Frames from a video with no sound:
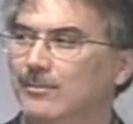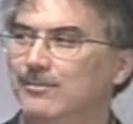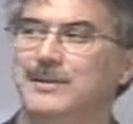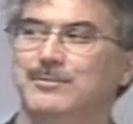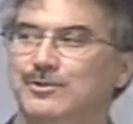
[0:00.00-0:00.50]

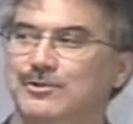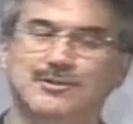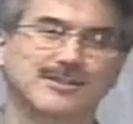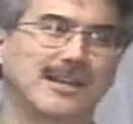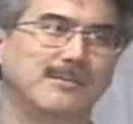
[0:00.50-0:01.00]
people who
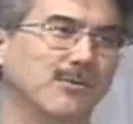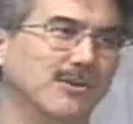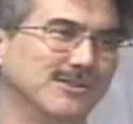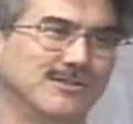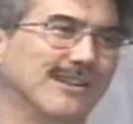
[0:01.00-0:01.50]
use
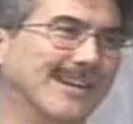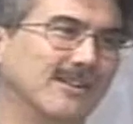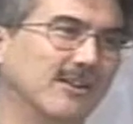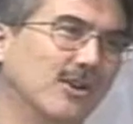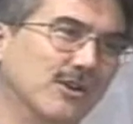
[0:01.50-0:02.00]
skateboards like the
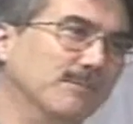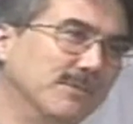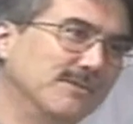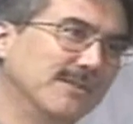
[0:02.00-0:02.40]
curbs.